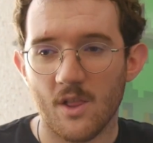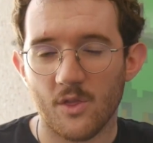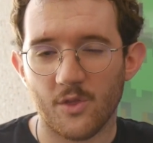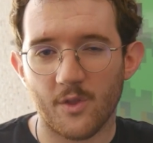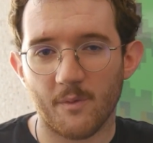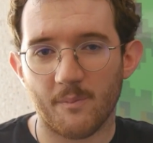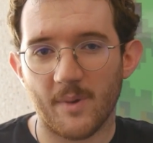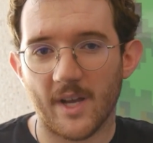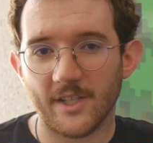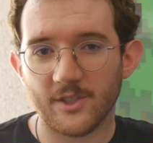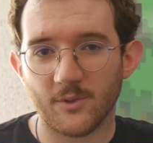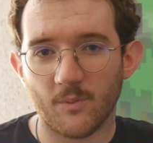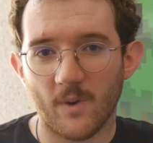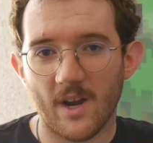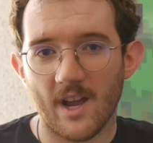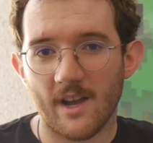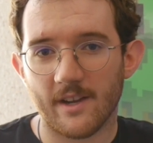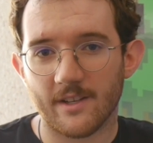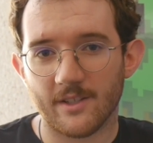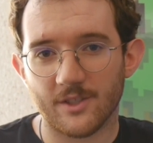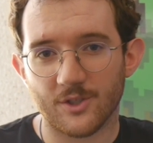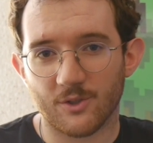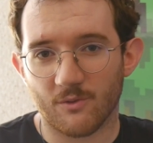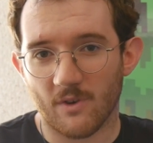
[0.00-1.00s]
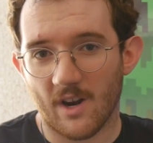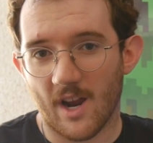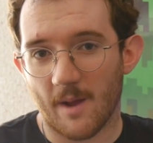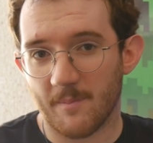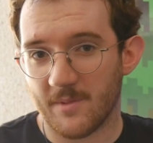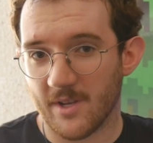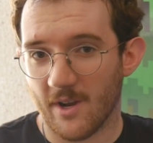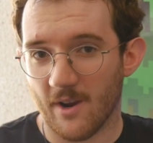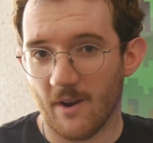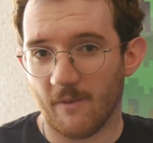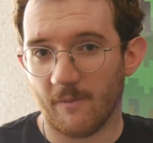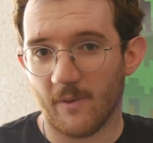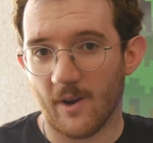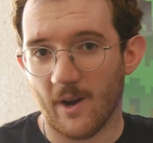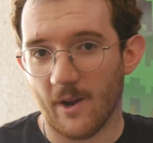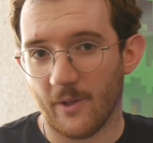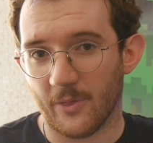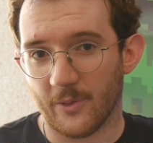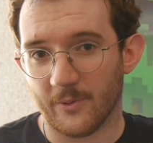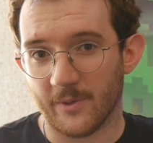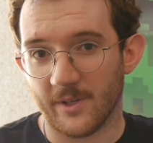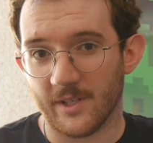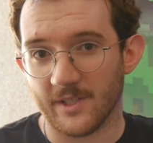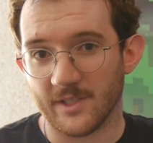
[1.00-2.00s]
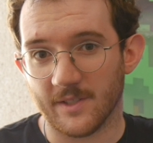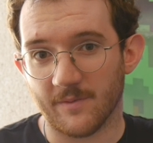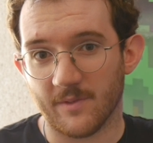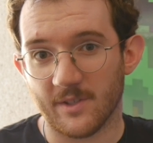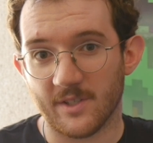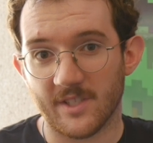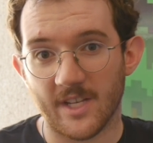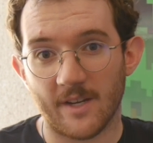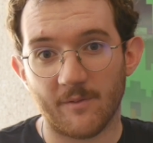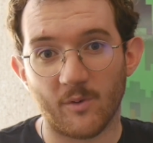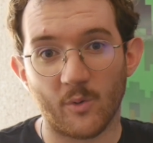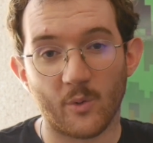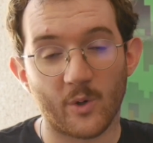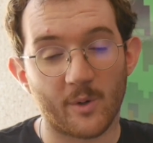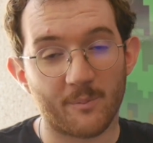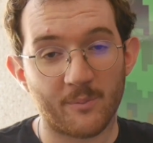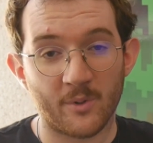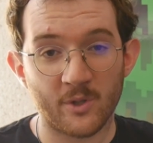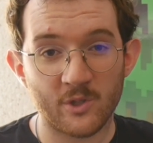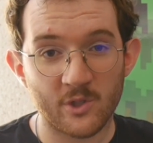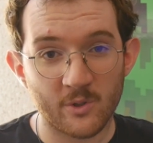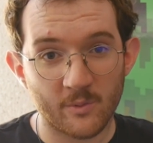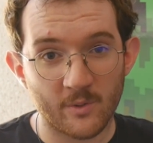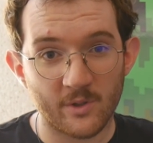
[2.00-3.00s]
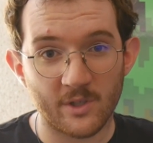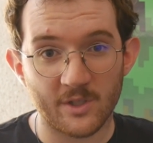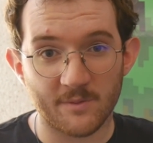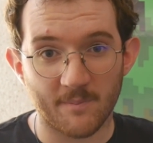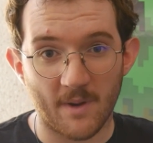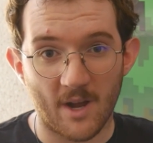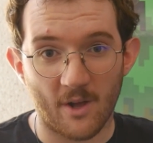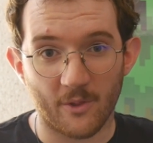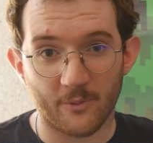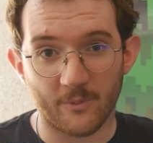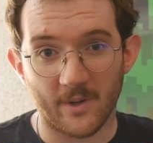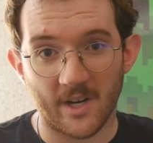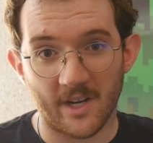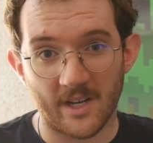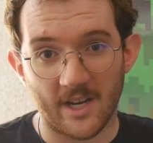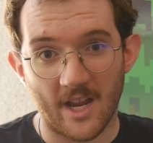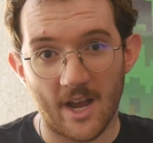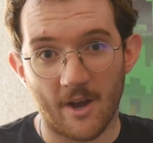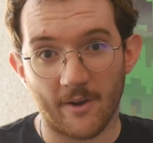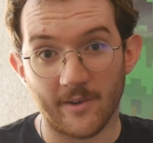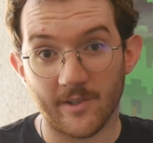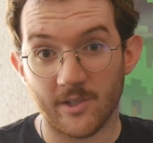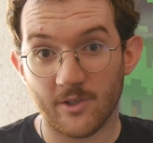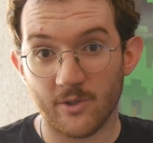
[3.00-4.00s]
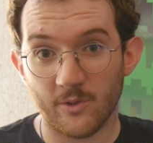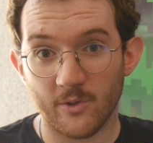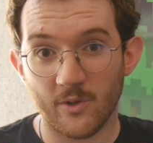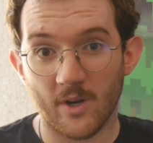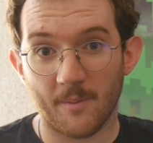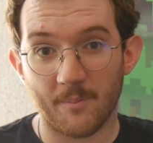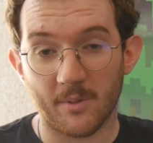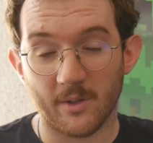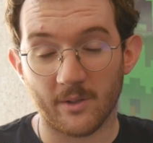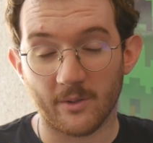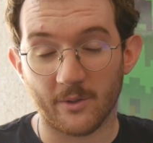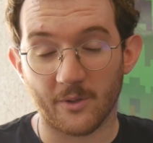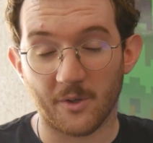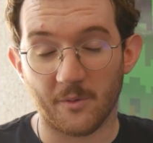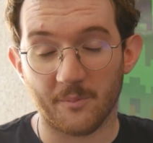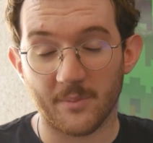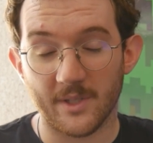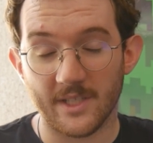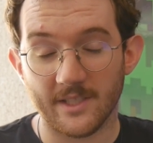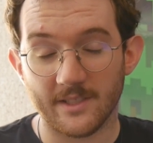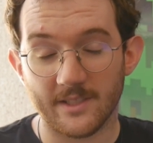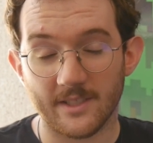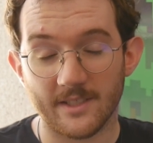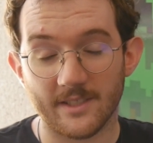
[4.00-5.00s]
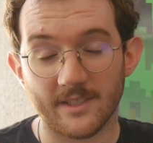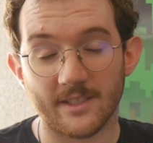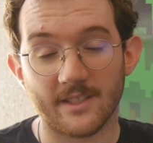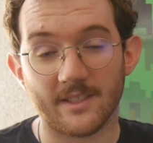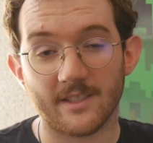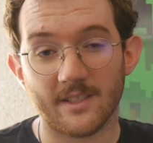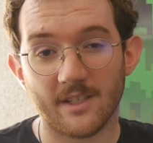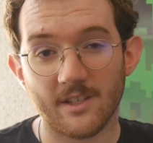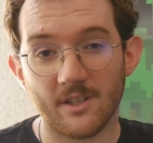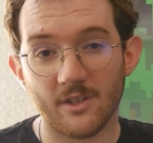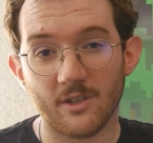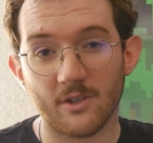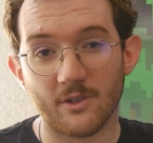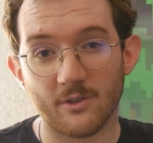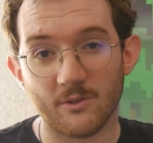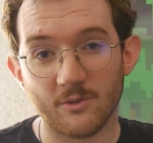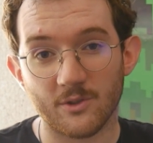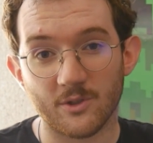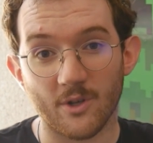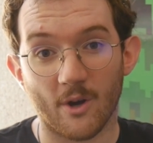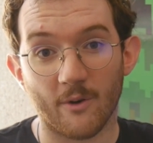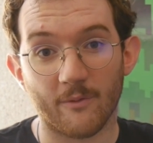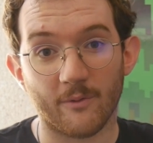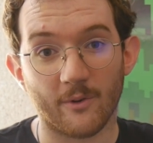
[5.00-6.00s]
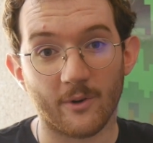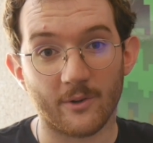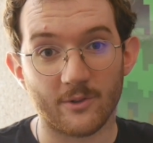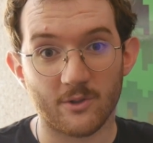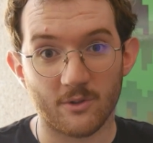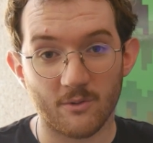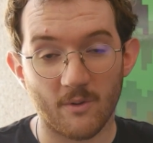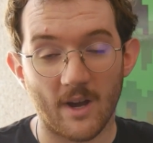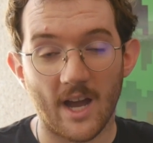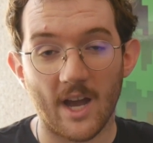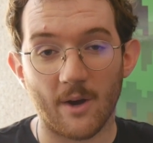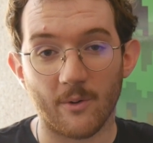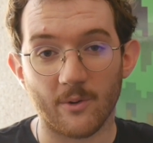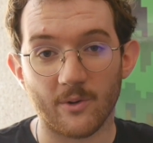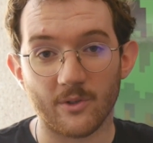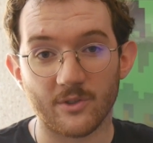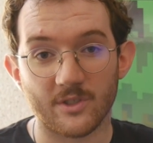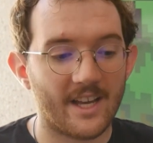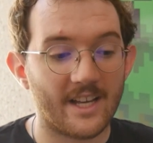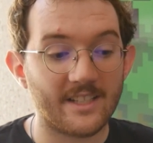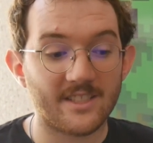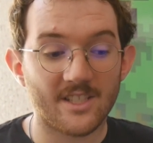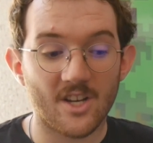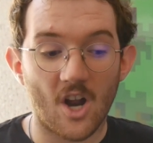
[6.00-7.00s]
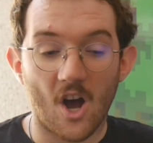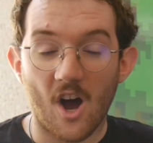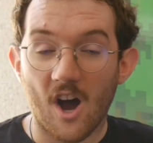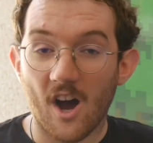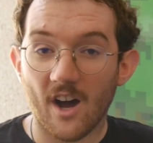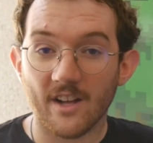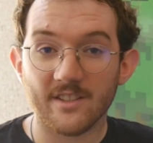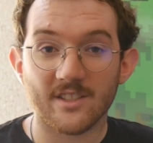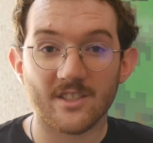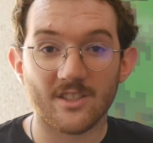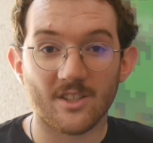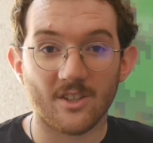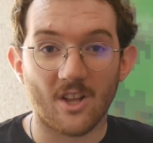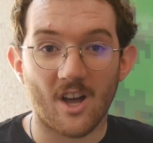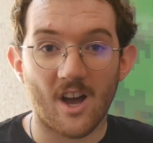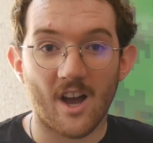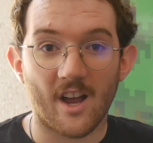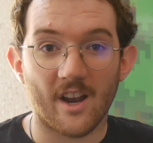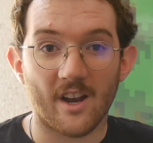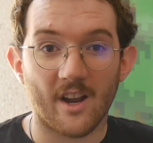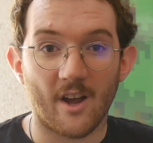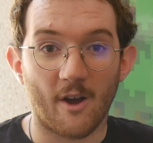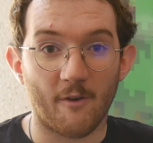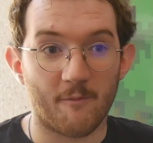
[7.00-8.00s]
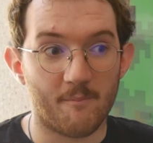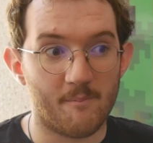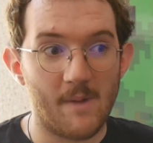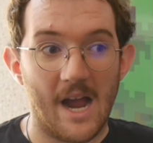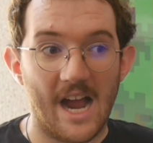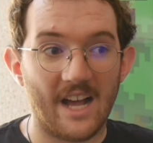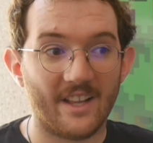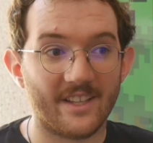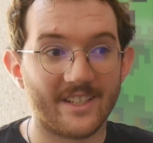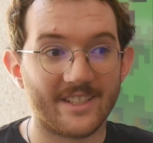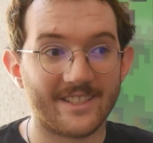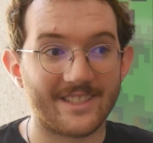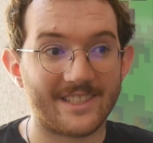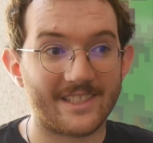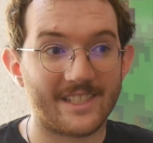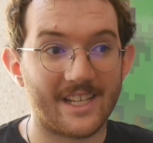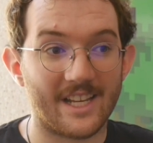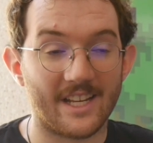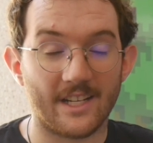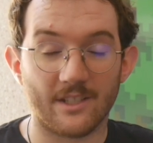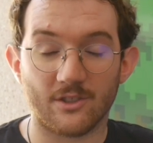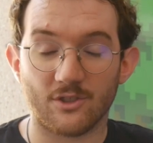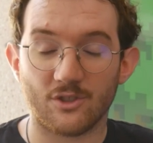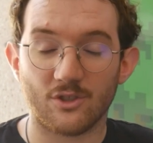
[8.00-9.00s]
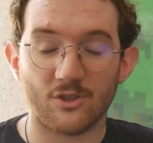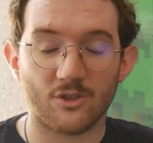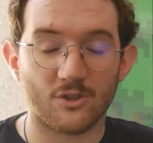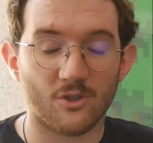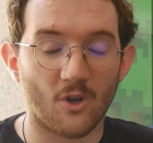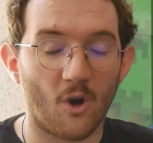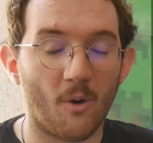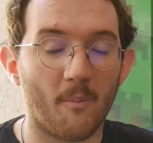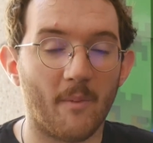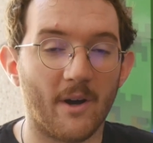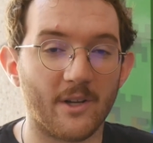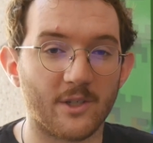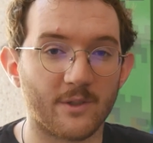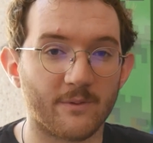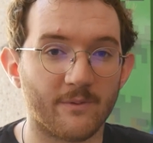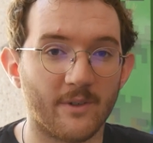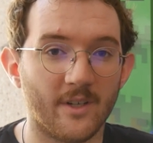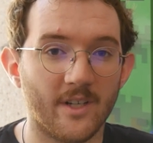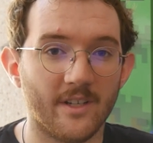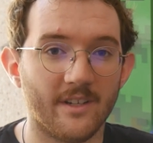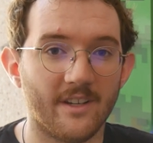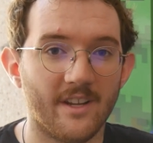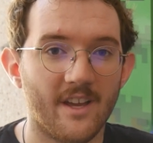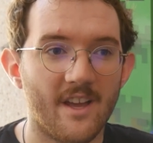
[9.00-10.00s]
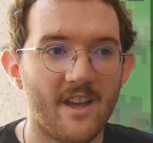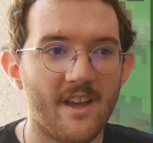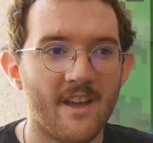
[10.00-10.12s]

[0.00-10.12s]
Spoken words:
The best way I could describe Terrifier 3 is if the devil were to put you in his mouth right now and chew you up into little pieces and continue to do so for 2 hours. It's an onslaught of malice, and it's so much fun.